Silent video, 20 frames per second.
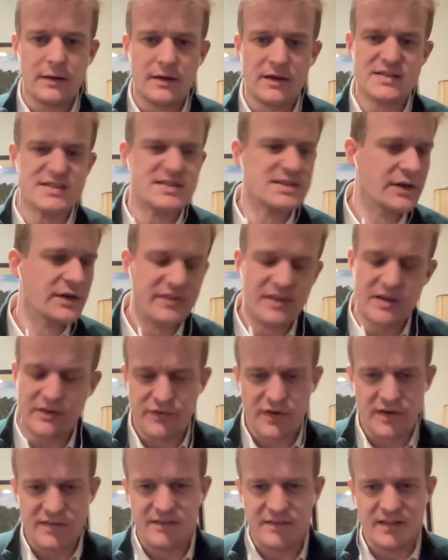conservatives
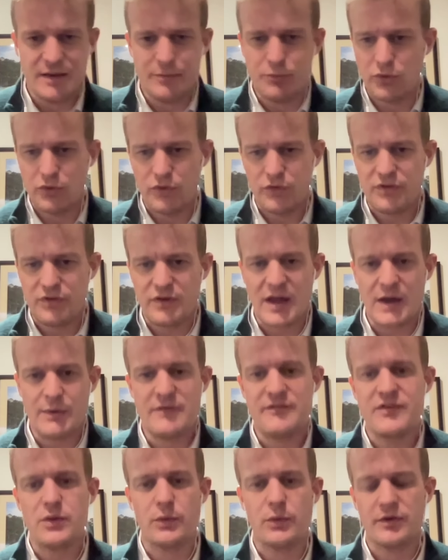versus liberals,
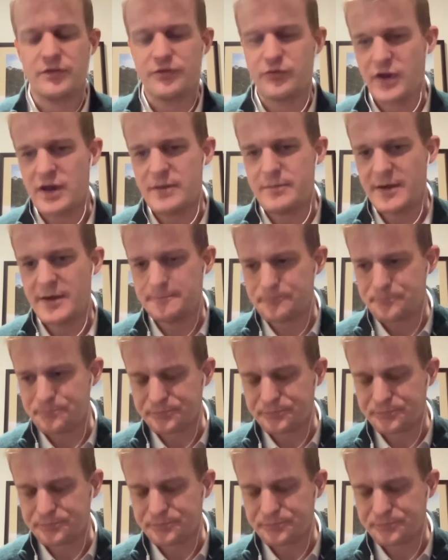however you want to frame it.